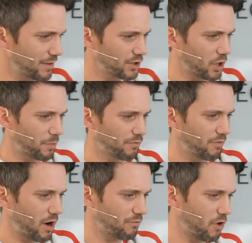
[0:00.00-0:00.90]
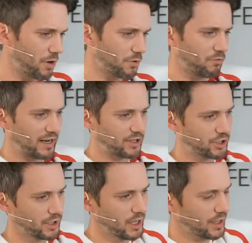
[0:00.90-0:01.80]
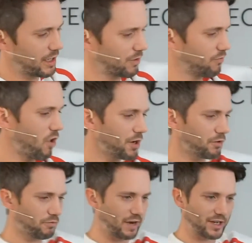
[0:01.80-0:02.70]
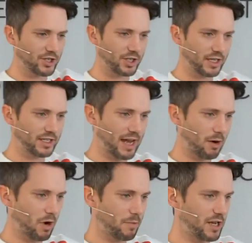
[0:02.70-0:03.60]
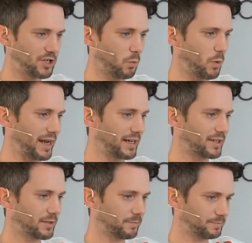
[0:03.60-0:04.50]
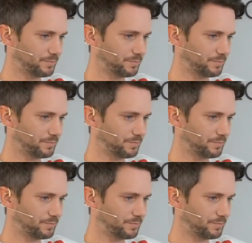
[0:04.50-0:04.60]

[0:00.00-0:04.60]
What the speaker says: the top of the right rhydal ridge. Now, the rhydal ridge is how I measure wigs